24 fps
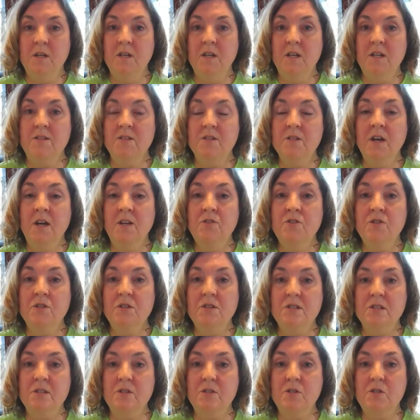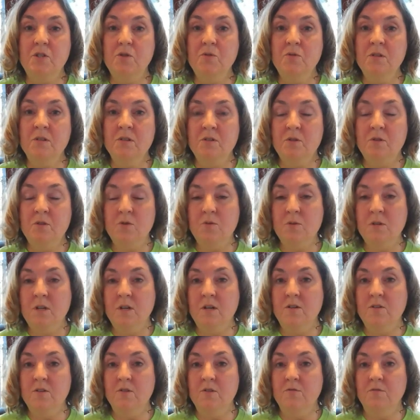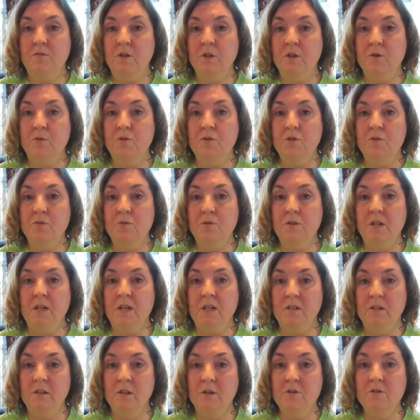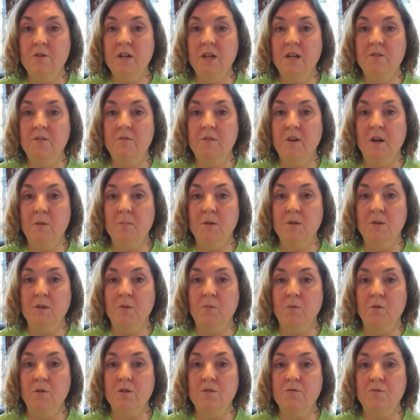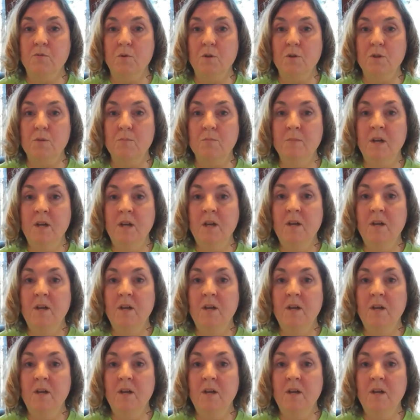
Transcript: It's not just the students who need to flow to the learning environment that works for them.